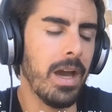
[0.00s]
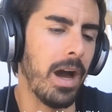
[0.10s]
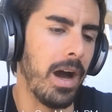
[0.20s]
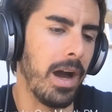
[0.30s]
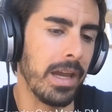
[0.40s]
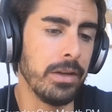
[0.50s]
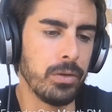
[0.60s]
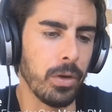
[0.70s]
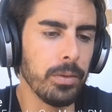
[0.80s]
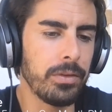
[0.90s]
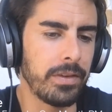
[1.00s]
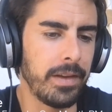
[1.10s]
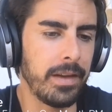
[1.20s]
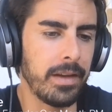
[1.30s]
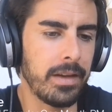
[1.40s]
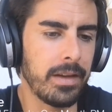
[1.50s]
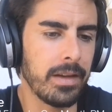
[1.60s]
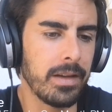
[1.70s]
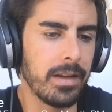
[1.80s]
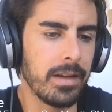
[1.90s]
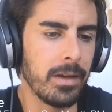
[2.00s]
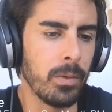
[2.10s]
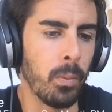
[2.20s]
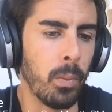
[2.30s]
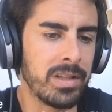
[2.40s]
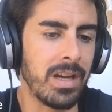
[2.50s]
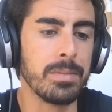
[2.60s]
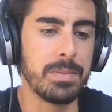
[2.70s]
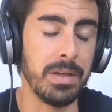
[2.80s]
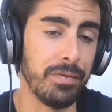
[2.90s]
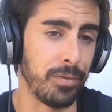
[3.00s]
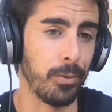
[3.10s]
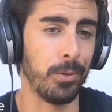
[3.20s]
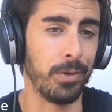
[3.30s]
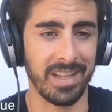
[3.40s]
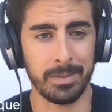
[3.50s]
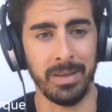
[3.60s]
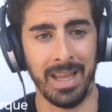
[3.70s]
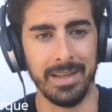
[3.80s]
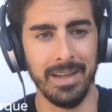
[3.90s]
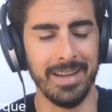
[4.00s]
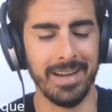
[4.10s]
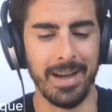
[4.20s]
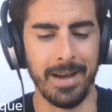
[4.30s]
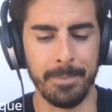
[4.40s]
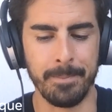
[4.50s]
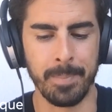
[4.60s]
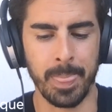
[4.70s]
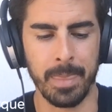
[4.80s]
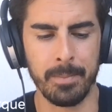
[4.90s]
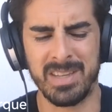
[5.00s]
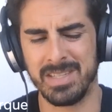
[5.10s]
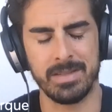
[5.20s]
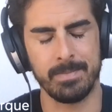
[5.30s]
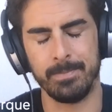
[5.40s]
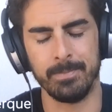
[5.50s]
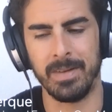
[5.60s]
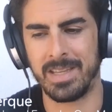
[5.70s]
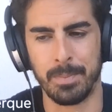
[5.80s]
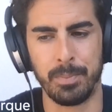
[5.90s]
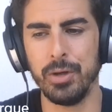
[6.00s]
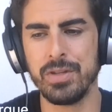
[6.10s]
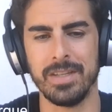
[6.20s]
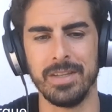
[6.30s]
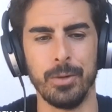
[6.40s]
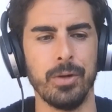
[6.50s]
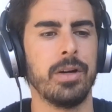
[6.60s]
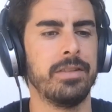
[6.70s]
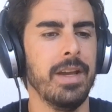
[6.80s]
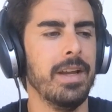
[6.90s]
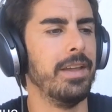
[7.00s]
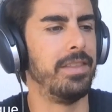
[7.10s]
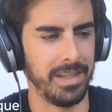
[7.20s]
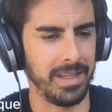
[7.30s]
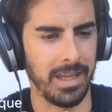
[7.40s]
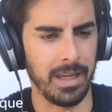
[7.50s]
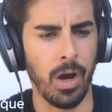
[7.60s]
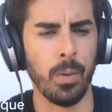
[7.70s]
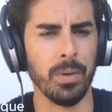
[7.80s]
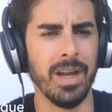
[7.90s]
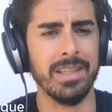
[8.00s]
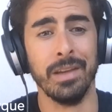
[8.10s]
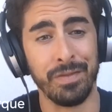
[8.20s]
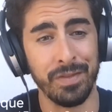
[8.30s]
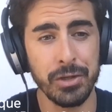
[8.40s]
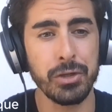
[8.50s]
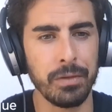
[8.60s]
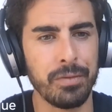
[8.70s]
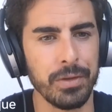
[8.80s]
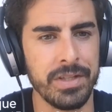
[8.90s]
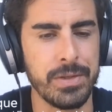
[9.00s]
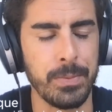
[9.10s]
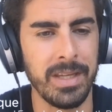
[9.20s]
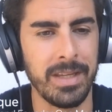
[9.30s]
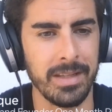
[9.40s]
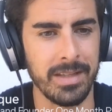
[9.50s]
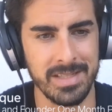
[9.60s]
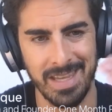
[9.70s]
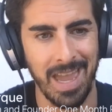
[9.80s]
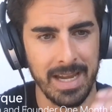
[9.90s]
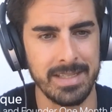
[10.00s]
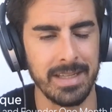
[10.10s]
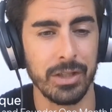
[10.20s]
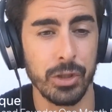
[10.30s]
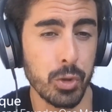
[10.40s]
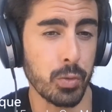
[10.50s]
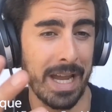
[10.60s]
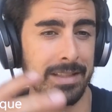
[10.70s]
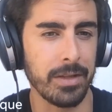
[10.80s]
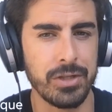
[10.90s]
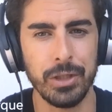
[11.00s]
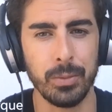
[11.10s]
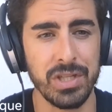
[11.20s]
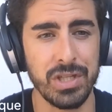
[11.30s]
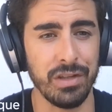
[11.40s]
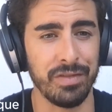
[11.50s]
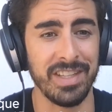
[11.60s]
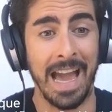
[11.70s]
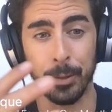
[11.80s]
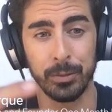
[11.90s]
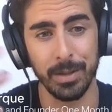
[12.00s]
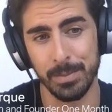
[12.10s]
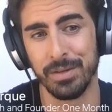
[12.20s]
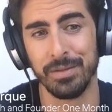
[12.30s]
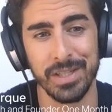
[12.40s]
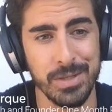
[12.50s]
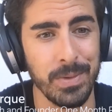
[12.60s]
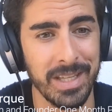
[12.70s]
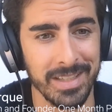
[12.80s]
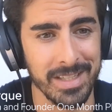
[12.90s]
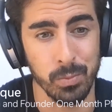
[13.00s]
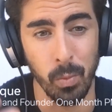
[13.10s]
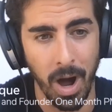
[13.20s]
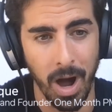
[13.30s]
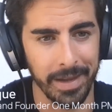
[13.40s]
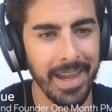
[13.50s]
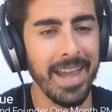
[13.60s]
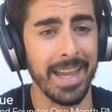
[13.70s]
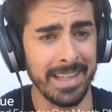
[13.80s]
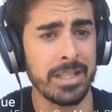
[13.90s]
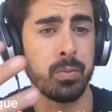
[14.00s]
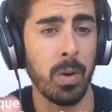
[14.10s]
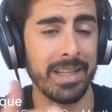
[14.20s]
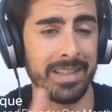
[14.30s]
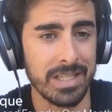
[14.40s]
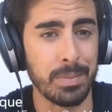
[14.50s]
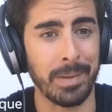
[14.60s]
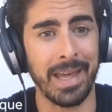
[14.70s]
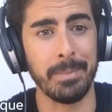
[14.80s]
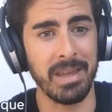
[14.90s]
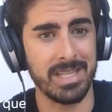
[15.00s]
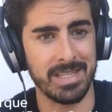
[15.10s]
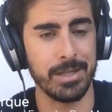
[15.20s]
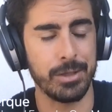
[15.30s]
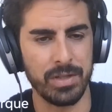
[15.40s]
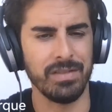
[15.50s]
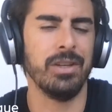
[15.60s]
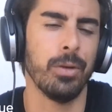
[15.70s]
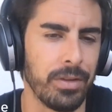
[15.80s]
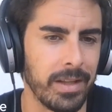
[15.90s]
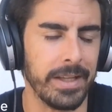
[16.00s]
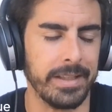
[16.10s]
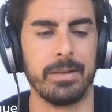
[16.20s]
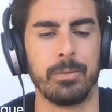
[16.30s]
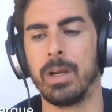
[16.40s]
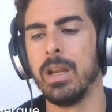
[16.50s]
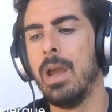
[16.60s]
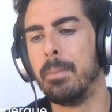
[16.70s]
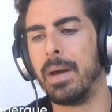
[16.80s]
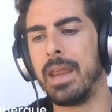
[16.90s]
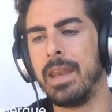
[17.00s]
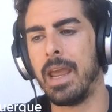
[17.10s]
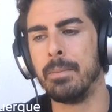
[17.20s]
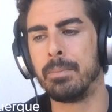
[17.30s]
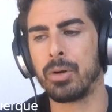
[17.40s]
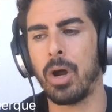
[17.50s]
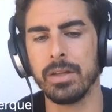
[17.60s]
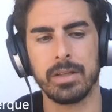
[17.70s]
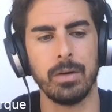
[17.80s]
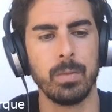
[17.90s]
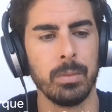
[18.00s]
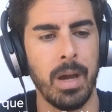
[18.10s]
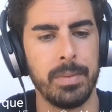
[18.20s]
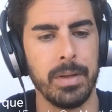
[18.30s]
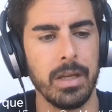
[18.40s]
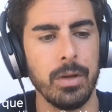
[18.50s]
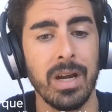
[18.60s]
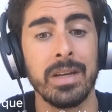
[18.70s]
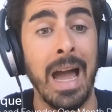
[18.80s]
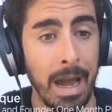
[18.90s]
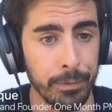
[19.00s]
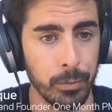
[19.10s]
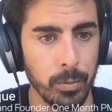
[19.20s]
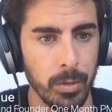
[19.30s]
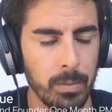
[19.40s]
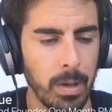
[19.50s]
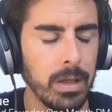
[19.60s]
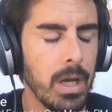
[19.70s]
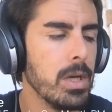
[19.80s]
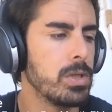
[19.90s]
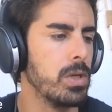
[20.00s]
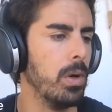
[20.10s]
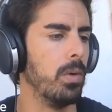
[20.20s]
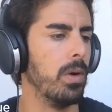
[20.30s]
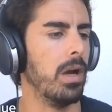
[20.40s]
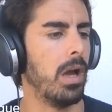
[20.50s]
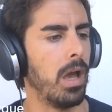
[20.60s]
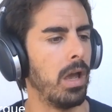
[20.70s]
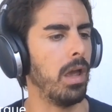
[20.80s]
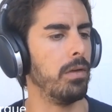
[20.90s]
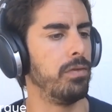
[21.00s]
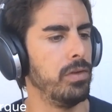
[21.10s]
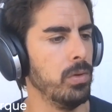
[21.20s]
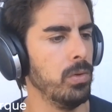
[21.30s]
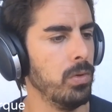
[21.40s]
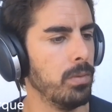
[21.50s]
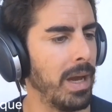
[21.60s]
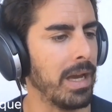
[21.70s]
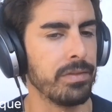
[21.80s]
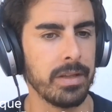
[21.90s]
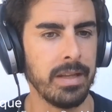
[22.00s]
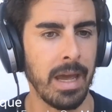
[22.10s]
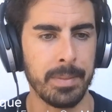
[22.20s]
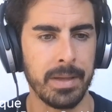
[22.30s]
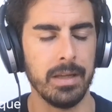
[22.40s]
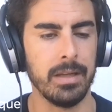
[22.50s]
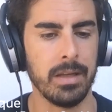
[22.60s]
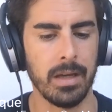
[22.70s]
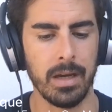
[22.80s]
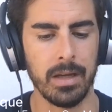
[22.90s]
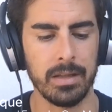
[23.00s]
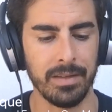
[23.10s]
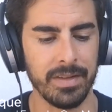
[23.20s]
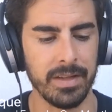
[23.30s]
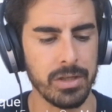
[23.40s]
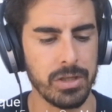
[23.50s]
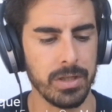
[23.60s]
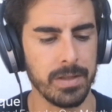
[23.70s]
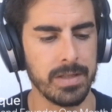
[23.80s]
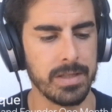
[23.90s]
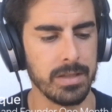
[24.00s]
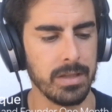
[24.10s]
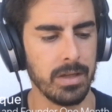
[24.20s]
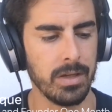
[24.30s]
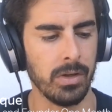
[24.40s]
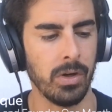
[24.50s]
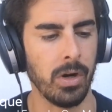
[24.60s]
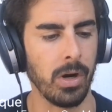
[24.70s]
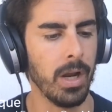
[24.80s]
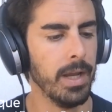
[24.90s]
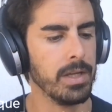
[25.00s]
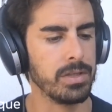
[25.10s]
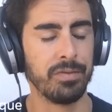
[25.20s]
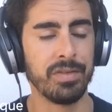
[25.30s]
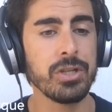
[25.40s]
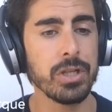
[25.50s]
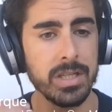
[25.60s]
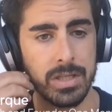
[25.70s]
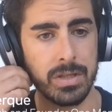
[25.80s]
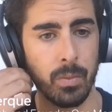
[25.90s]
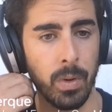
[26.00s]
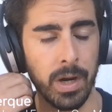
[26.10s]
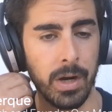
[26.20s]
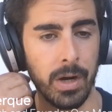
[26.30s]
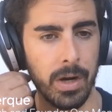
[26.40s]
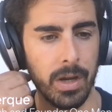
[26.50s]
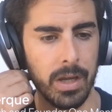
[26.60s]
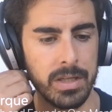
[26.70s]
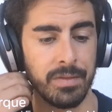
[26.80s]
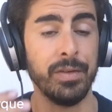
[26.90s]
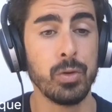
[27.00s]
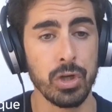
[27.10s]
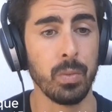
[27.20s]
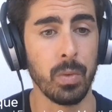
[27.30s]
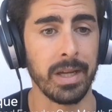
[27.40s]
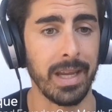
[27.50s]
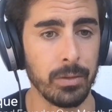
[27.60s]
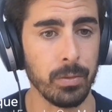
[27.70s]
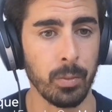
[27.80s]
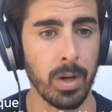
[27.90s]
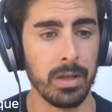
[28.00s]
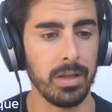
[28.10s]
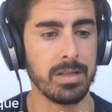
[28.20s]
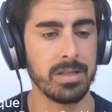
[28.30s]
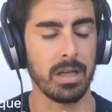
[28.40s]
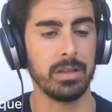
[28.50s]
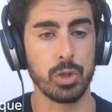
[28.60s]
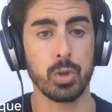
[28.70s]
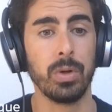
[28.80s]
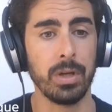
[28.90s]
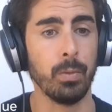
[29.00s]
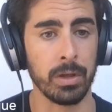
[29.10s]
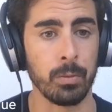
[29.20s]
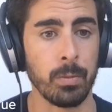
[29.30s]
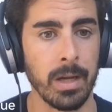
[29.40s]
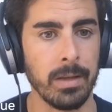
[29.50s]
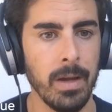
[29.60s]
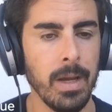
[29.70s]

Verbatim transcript: Uh, and you don't think what comes before that plan. Um, because as a person, you're not thinking, oh, the vision for this weekend is X and the strategy to achieve the outcomes of this weekend is Y. And that's why this plan makes sense with you. You don't think like that, right? But in product and road mapping, you kind of have to, right? So uh, a, a few back of the napkin uh, definitions are, so vision is where is the future you want to get to, right? It's like the story you want to write.